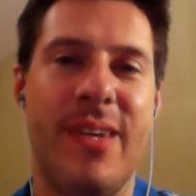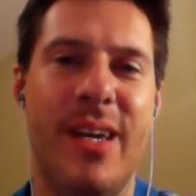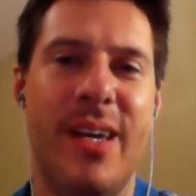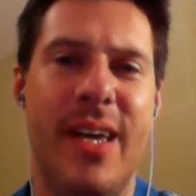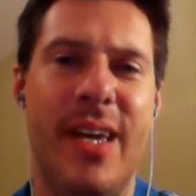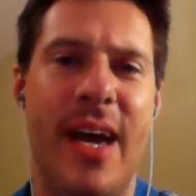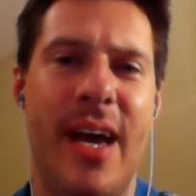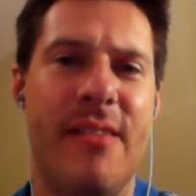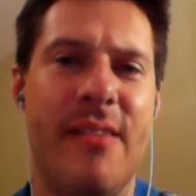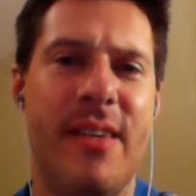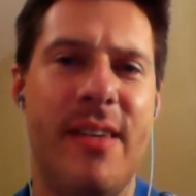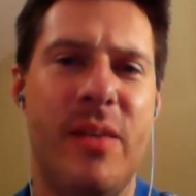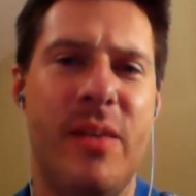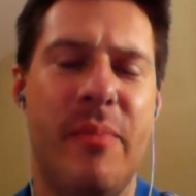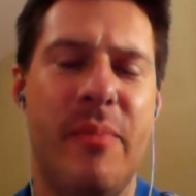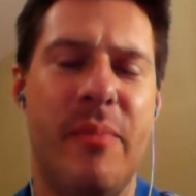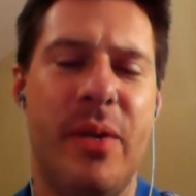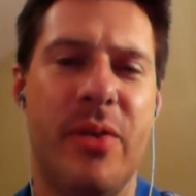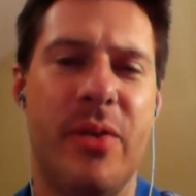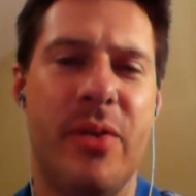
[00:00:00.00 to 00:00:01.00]
Yeah, I think the
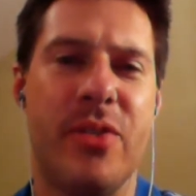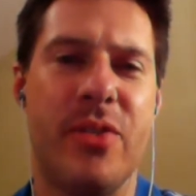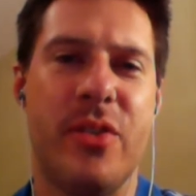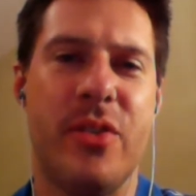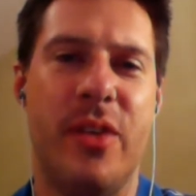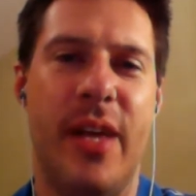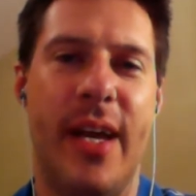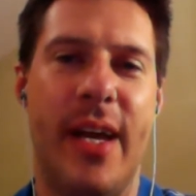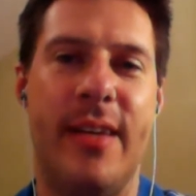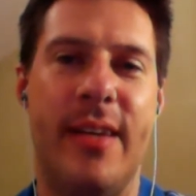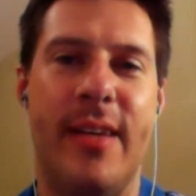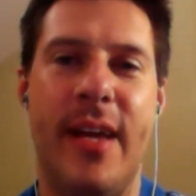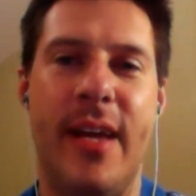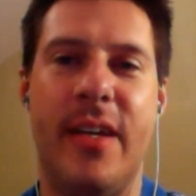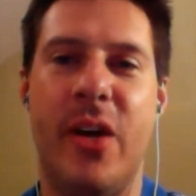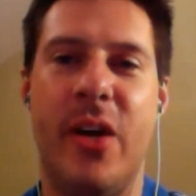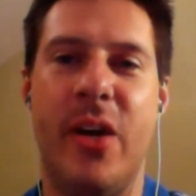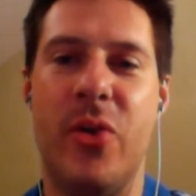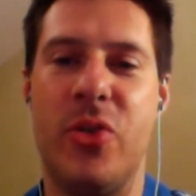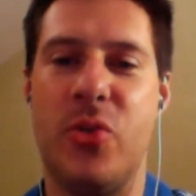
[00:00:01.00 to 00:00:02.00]
Bills are like a
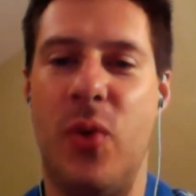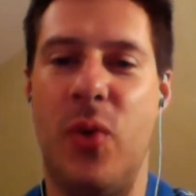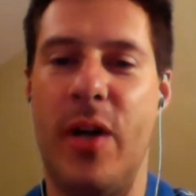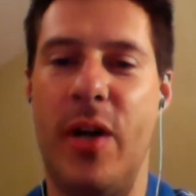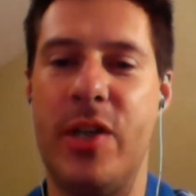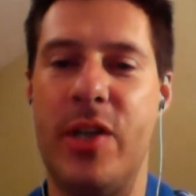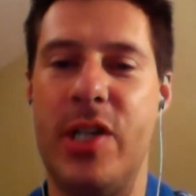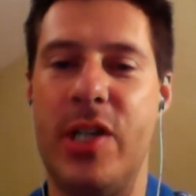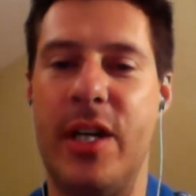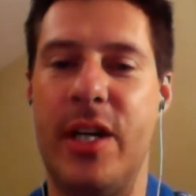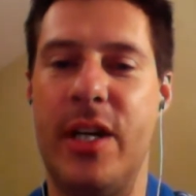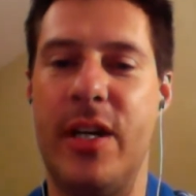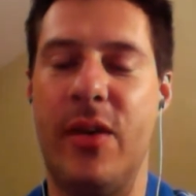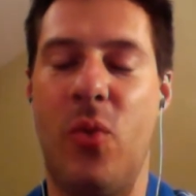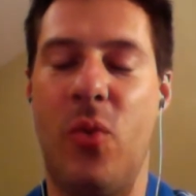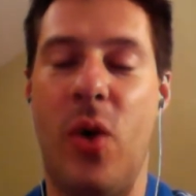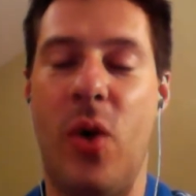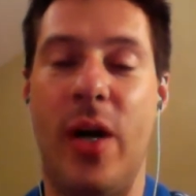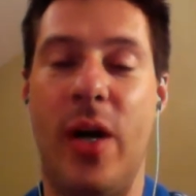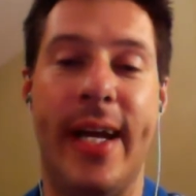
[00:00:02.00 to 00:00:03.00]
dead coach walking,
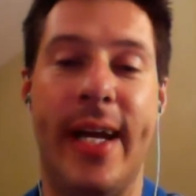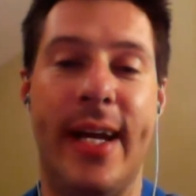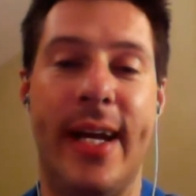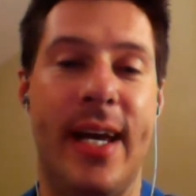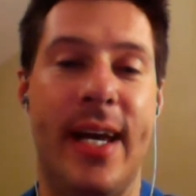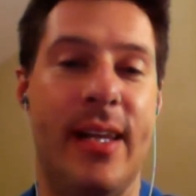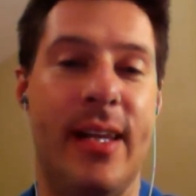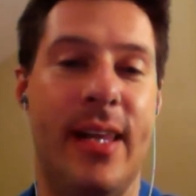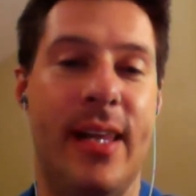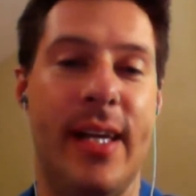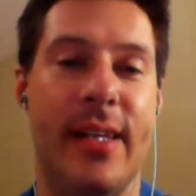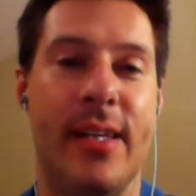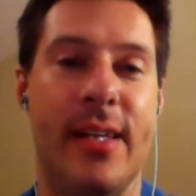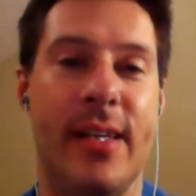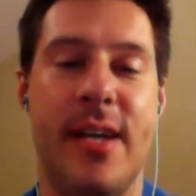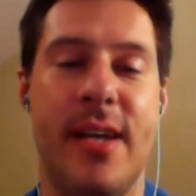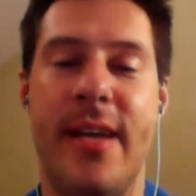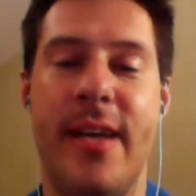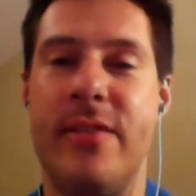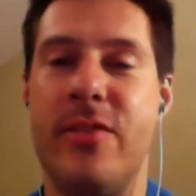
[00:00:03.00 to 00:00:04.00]
kind of like the
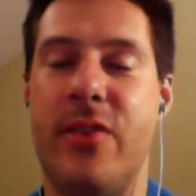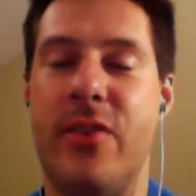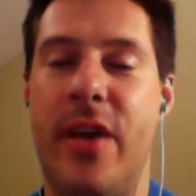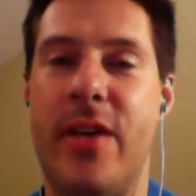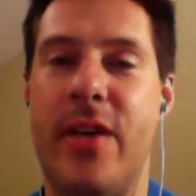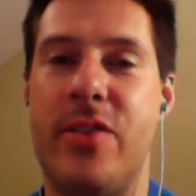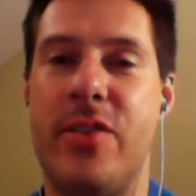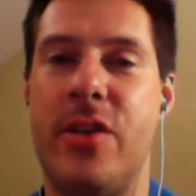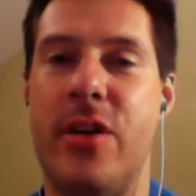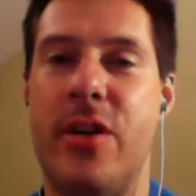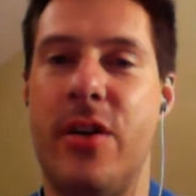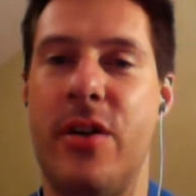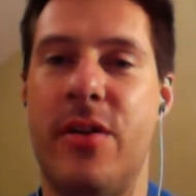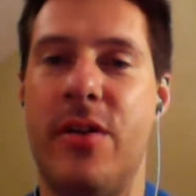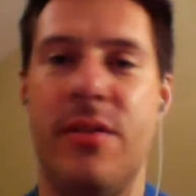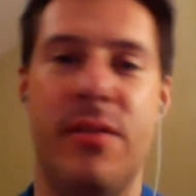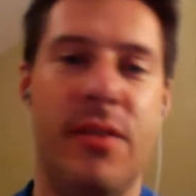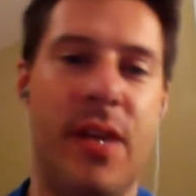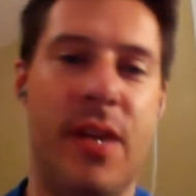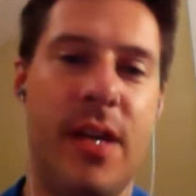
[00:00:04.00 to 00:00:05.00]
Titans last year.
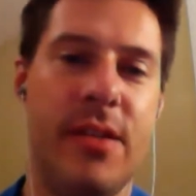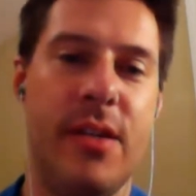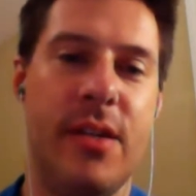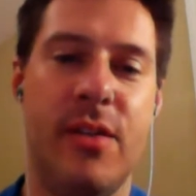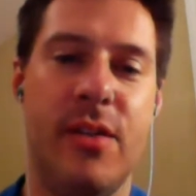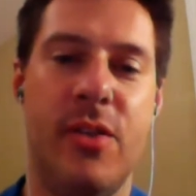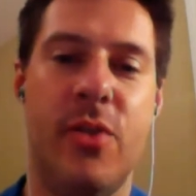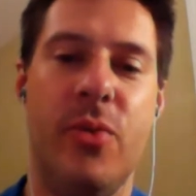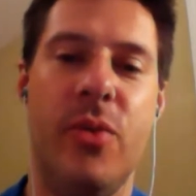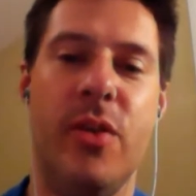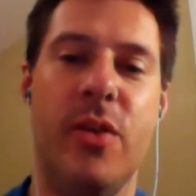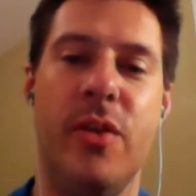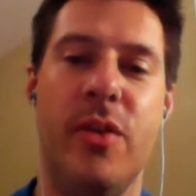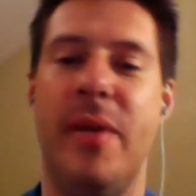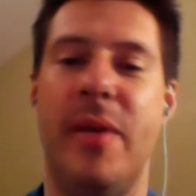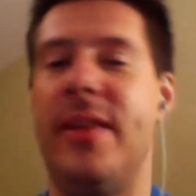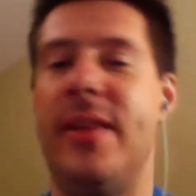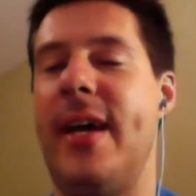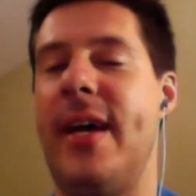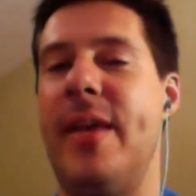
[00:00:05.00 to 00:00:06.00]
Not that you would
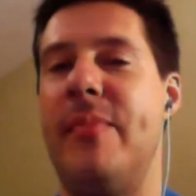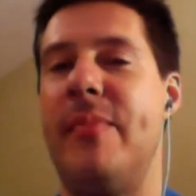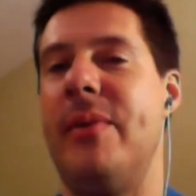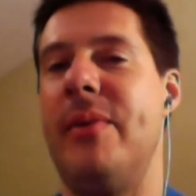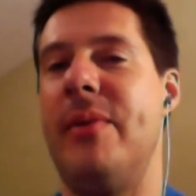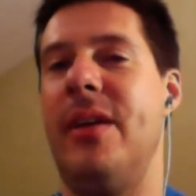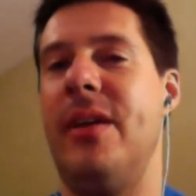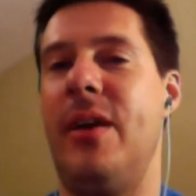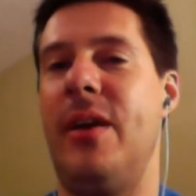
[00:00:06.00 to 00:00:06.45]
admit that, but